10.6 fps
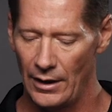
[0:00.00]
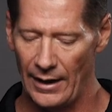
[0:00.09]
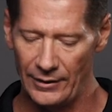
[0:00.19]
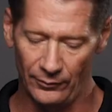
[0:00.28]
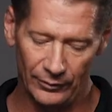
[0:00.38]

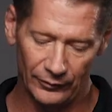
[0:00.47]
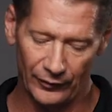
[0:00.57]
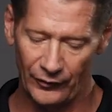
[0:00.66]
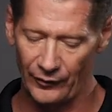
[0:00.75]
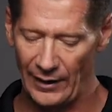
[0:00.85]
and you'll be able to
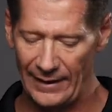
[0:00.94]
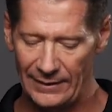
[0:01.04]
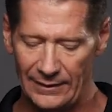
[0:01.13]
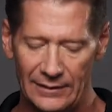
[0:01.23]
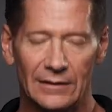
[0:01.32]
slide
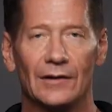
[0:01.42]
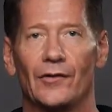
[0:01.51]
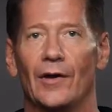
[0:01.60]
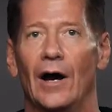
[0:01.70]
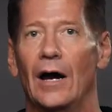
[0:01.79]
it into this
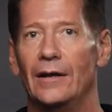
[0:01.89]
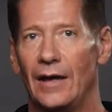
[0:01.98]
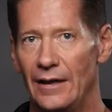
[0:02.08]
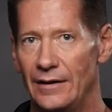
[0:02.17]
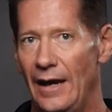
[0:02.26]
side,
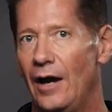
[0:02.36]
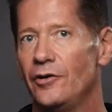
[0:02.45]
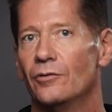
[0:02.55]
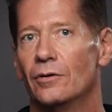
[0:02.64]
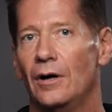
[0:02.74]
and now
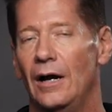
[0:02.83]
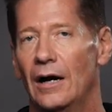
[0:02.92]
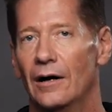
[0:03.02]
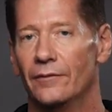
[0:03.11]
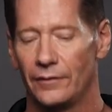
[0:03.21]
you will
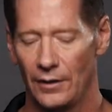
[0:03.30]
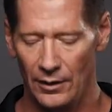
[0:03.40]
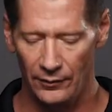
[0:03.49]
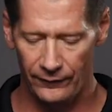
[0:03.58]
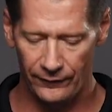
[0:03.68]
have
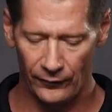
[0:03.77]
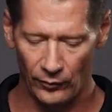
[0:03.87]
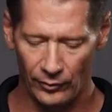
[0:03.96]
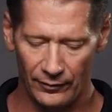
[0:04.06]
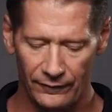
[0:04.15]

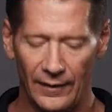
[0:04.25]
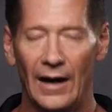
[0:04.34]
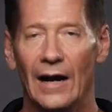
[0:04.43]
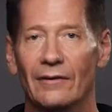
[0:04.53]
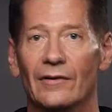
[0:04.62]
4,
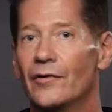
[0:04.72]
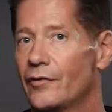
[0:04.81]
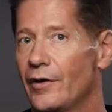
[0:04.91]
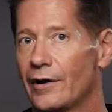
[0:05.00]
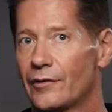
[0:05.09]
5, and
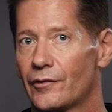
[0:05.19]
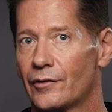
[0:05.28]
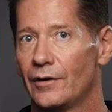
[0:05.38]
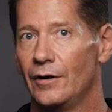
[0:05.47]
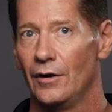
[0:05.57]
6.
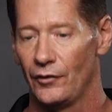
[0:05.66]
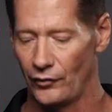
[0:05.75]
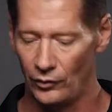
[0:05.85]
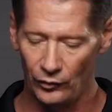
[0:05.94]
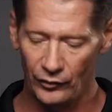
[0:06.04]

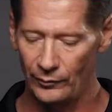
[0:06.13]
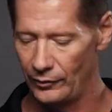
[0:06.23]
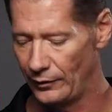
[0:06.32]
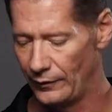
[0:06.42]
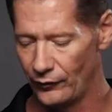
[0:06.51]
So
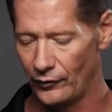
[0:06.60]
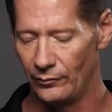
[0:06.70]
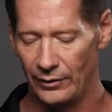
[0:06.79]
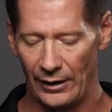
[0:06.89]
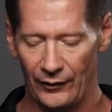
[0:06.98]
ultimately, this will
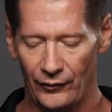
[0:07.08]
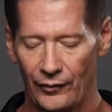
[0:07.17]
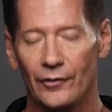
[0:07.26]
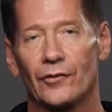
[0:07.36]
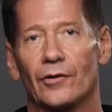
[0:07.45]
be a
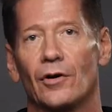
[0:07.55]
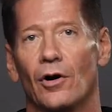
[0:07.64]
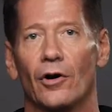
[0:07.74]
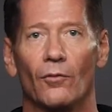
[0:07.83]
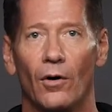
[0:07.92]

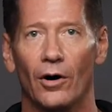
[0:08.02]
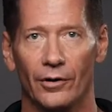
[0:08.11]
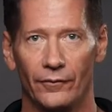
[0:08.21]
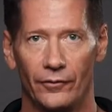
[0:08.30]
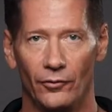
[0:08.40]
6-card
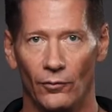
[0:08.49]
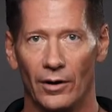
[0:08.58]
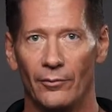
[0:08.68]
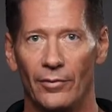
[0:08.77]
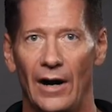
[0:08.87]
wallet if you
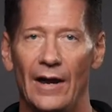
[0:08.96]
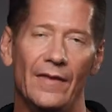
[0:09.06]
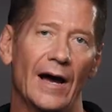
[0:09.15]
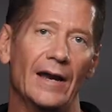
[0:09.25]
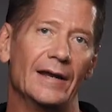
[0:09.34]
want to buy
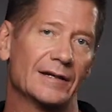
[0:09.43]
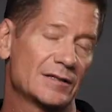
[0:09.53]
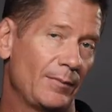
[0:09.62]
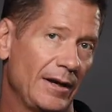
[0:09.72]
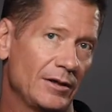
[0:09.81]
that
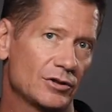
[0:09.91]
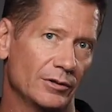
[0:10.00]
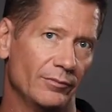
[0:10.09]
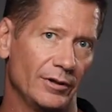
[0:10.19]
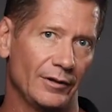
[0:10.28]

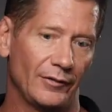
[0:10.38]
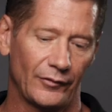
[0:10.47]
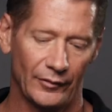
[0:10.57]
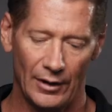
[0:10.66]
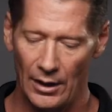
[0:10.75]
expansion
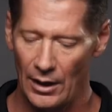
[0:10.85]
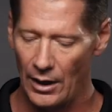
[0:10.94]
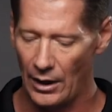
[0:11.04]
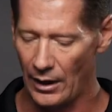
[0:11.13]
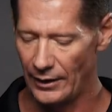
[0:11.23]
piece.
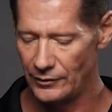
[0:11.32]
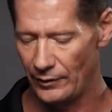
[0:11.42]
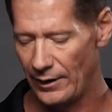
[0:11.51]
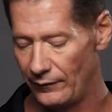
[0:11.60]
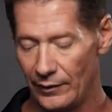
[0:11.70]
I
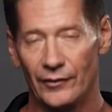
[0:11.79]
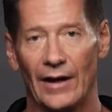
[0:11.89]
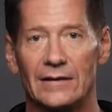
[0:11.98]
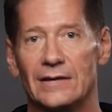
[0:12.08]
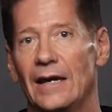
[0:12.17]
don't have an
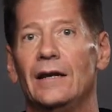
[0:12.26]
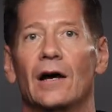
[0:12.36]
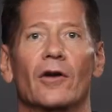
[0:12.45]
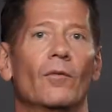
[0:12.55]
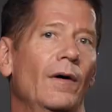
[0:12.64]
exact date
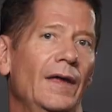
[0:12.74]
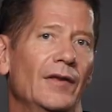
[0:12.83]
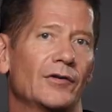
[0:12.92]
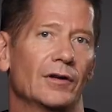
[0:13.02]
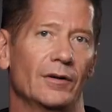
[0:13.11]
on when
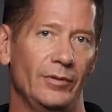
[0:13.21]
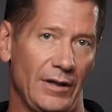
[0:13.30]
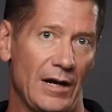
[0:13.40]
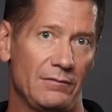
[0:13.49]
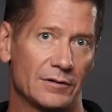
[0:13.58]
that's going to be
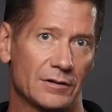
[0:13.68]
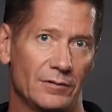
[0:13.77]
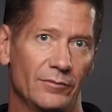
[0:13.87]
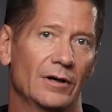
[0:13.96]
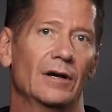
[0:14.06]
out,
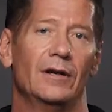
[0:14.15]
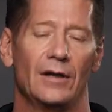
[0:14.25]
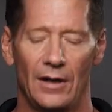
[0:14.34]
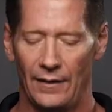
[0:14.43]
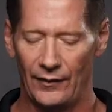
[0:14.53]
but
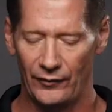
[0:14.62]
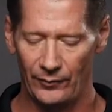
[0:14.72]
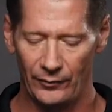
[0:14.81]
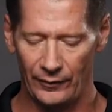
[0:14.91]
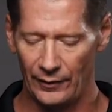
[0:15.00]
that's
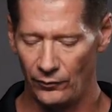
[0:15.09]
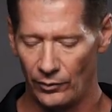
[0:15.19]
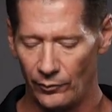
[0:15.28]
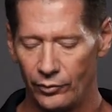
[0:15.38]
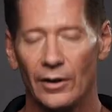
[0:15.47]
something that
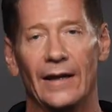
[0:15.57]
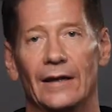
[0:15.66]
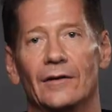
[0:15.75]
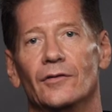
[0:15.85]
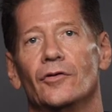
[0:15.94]
we're
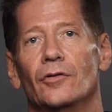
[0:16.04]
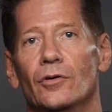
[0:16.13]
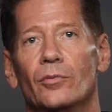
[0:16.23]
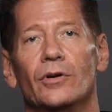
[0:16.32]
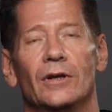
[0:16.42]
planning
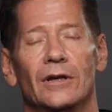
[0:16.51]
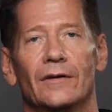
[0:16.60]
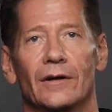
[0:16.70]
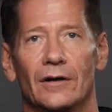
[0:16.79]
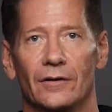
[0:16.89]
to put
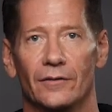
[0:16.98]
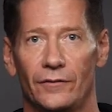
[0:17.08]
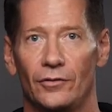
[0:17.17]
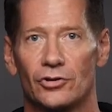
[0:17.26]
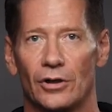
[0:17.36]
in there in the
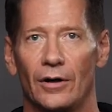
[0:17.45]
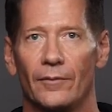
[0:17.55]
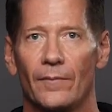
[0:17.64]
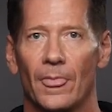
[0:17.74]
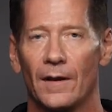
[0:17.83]
future.
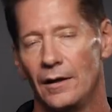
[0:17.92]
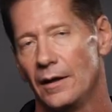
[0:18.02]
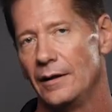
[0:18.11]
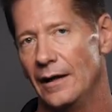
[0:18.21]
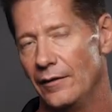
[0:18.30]

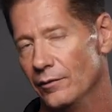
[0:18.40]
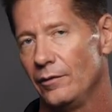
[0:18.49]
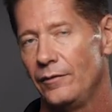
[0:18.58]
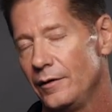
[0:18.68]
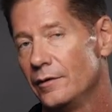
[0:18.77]
Now, the
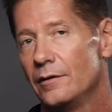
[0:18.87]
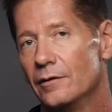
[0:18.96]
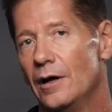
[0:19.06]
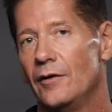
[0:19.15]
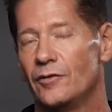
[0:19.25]
only thing that
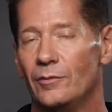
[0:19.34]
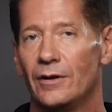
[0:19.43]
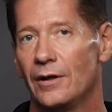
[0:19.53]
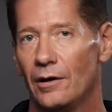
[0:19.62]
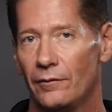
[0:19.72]
you'll have to be
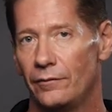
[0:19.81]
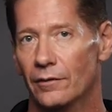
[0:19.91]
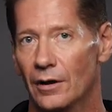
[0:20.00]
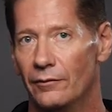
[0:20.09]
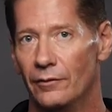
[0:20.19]

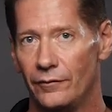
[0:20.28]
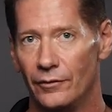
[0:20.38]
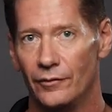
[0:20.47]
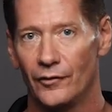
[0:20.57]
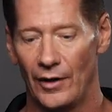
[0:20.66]
careful of if
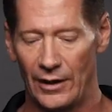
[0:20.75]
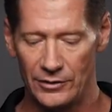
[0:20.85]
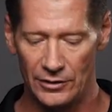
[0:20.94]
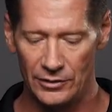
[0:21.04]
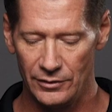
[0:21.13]
you decide
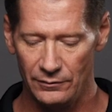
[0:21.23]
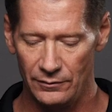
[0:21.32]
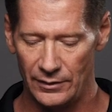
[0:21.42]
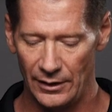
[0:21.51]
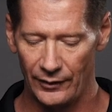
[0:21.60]
to do
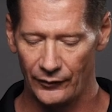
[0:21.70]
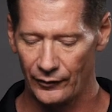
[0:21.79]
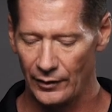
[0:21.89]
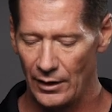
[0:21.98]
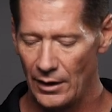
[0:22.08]
this